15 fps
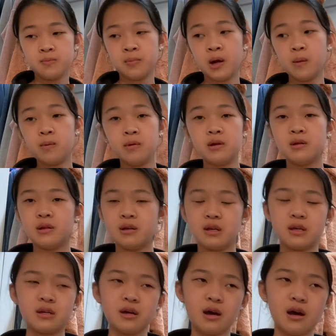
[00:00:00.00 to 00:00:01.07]
probably like
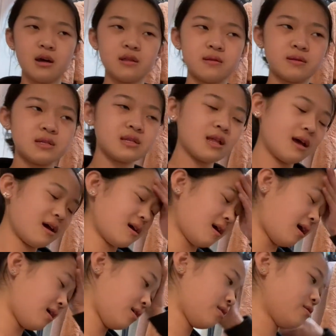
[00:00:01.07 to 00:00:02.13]

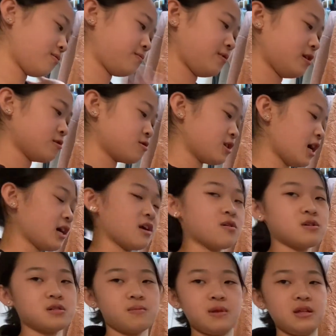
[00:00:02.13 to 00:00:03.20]
another sleeve jacket
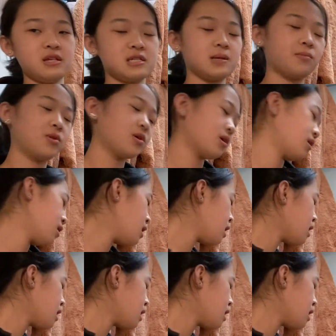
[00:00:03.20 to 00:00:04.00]
or something similar